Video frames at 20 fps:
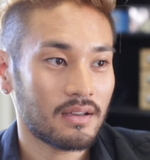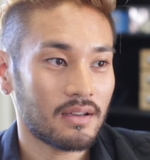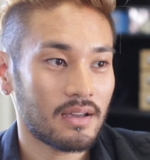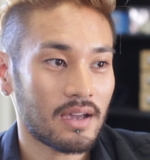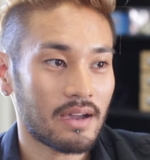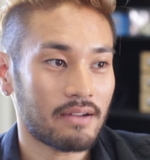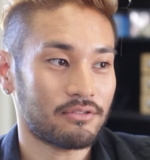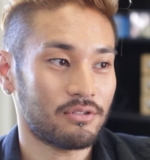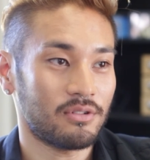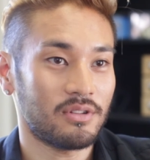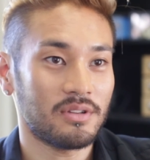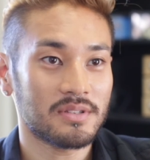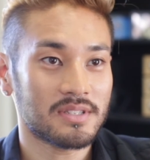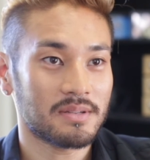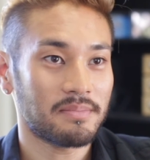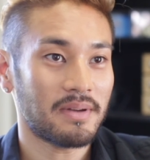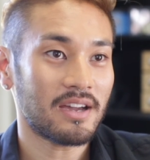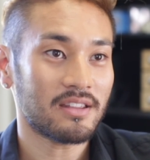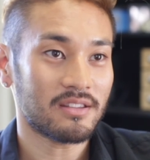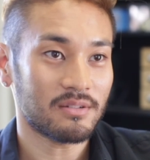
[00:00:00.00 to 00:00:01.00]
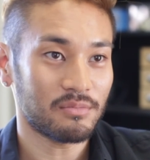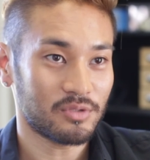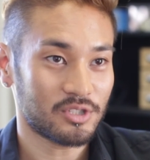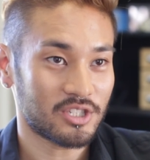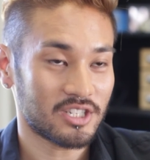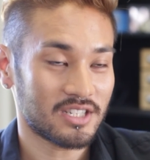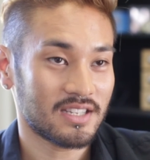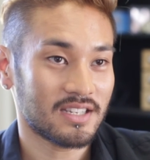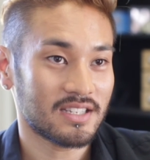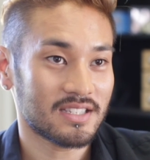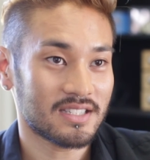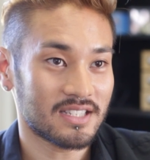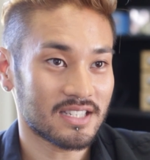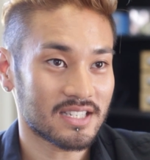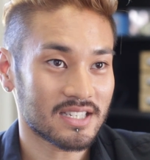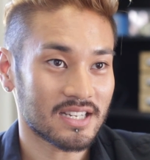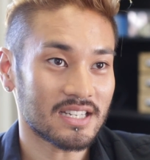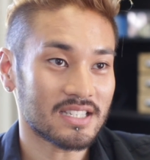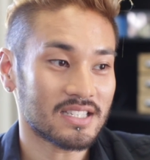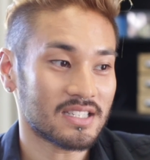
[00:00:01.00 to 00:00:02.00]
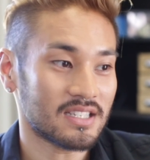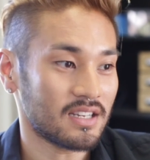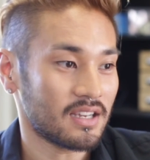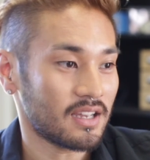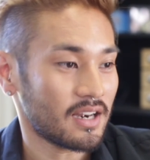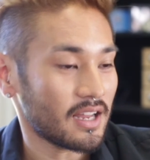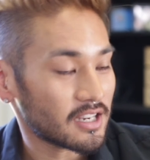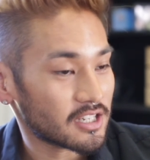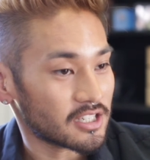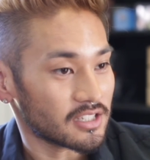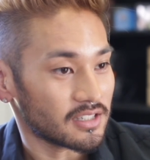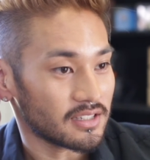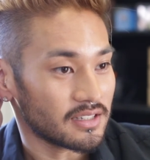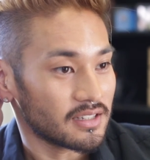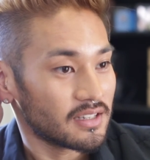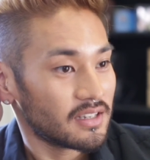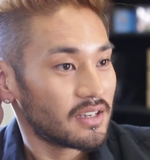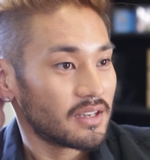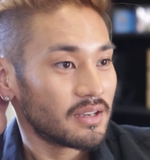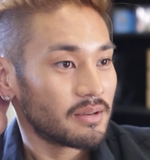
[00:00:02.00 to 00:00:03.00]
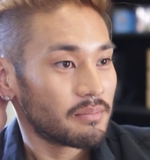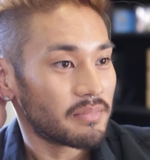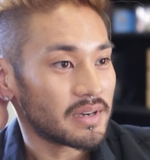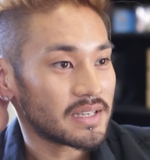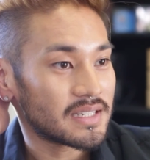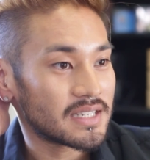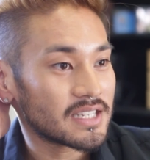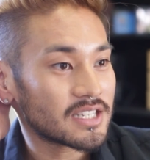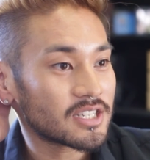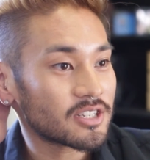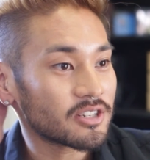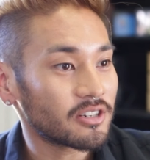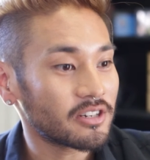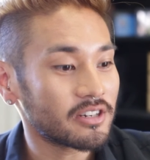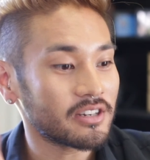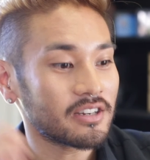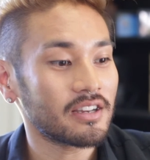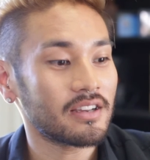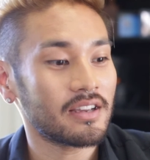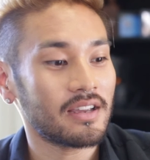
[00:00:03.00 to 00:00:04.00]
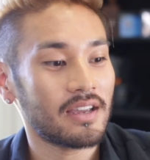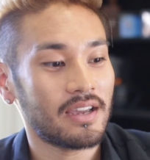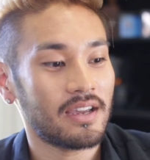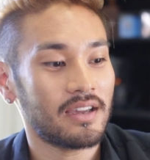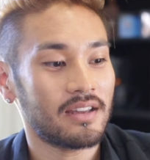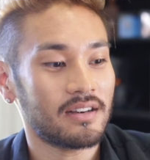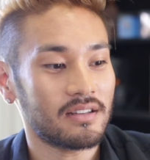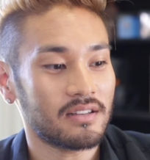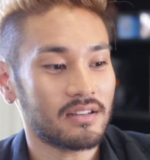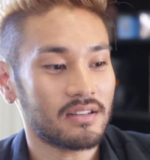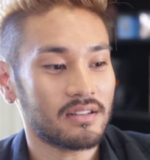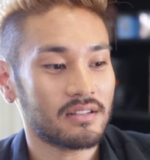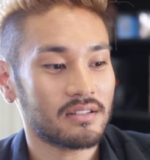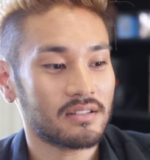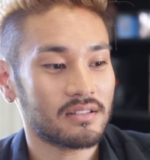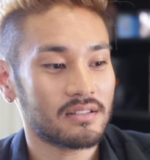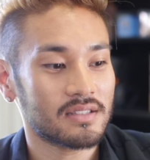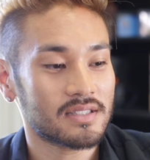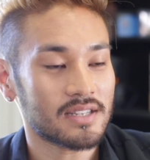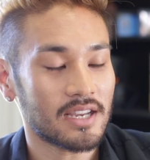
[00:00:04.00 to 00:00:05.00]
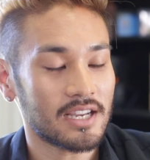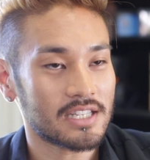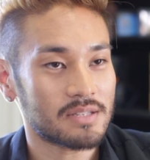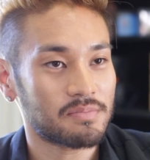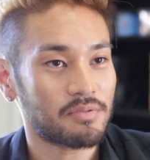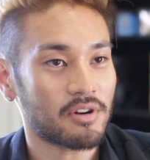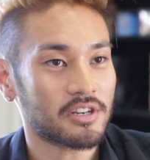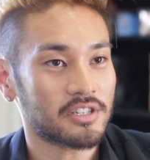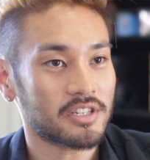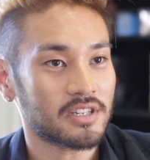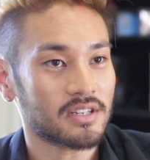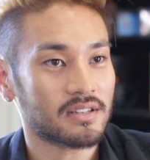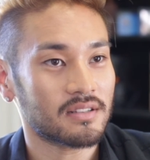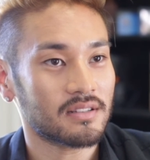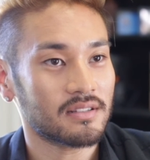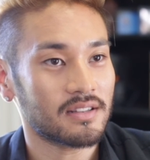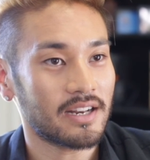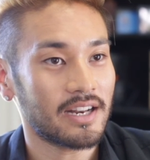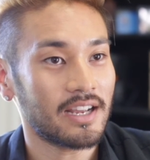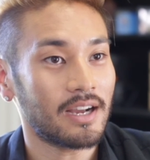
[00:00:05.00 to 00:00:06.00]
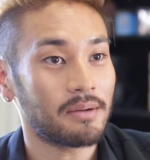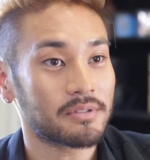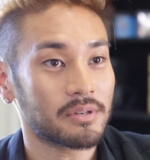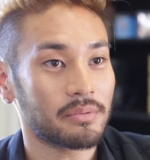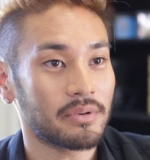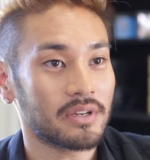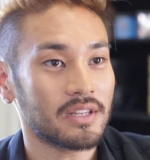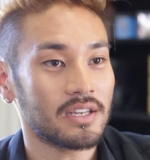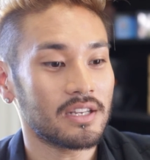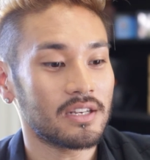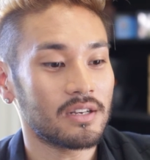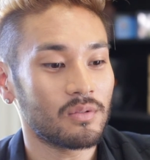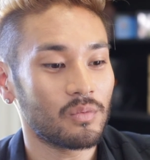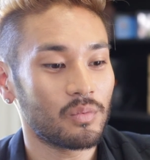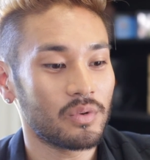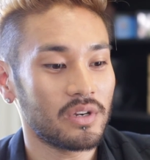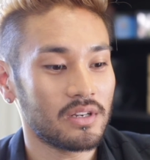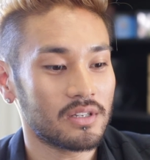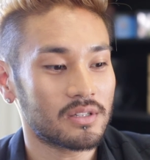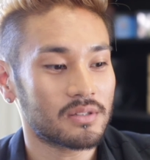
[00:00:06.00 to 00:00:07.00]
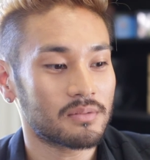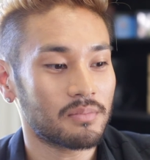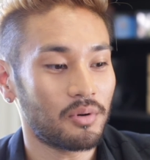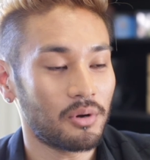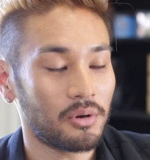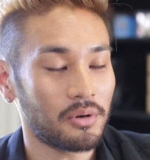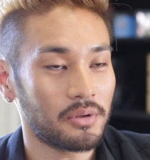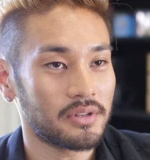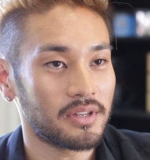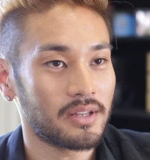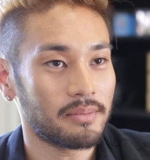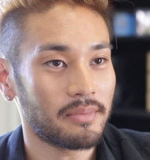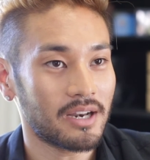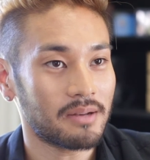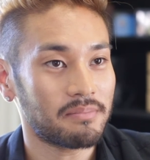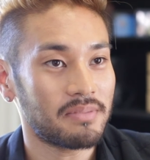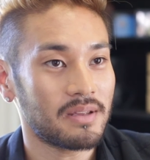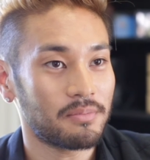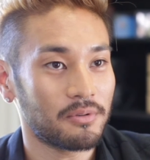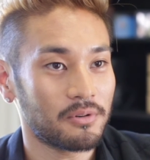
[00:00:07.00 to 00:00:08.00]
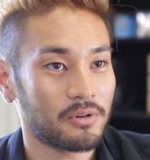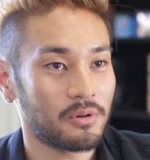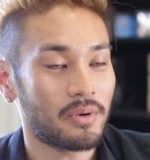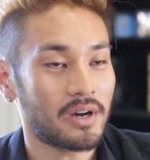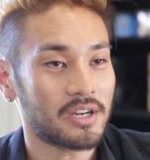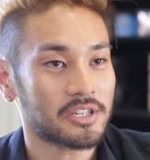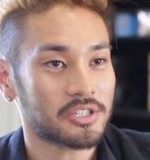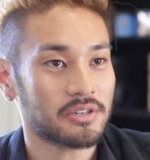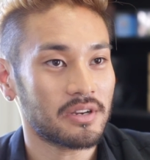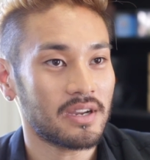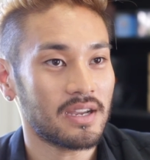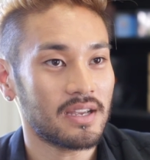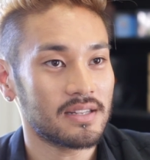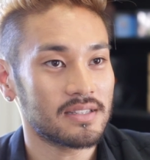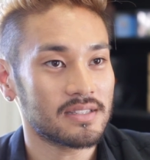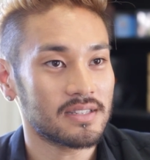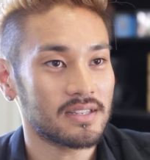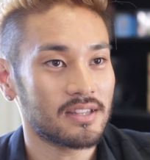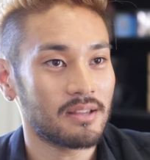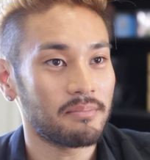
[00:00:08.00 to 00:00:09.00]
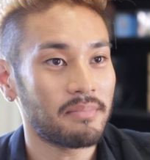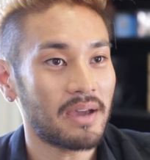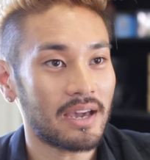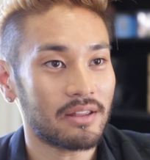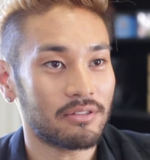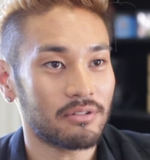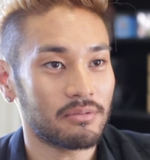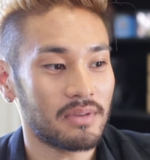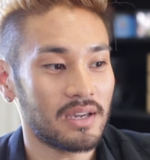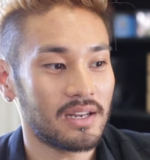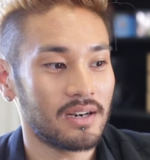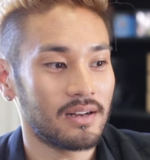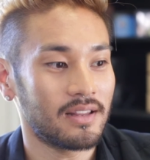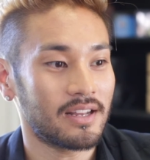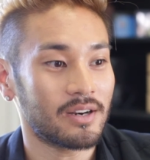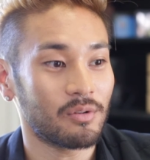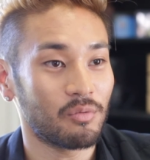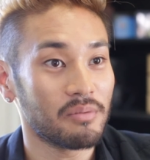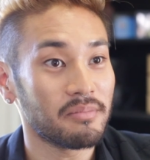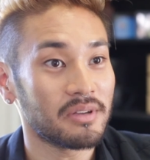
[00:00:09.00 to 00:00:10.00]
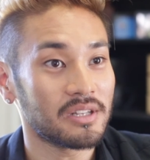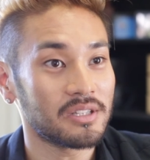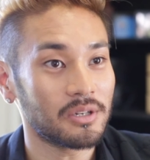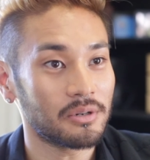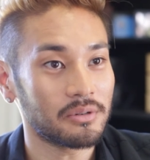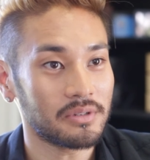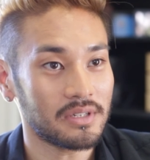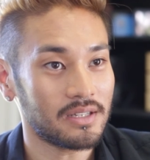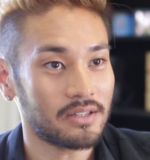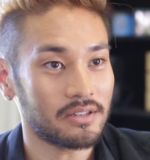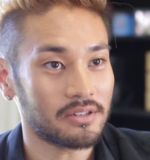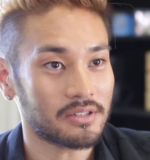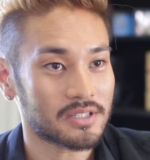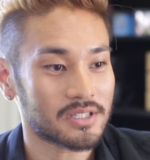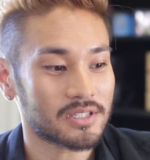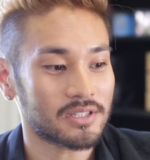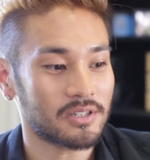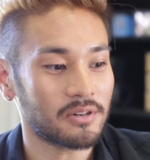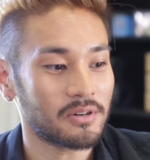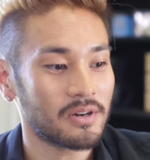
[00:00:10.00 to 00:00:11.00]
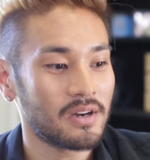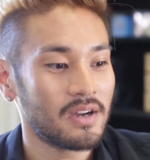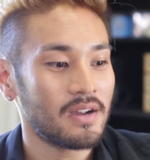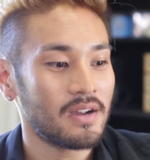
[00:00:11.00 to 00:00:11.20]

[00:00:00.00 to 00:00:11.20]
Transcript: after they use the bathroom, which I think is disgusting. And actually, my sister had a science project that I helped her with, and we polled the amount of people who wash their hands in the bathroom, and a lot of women don't either. So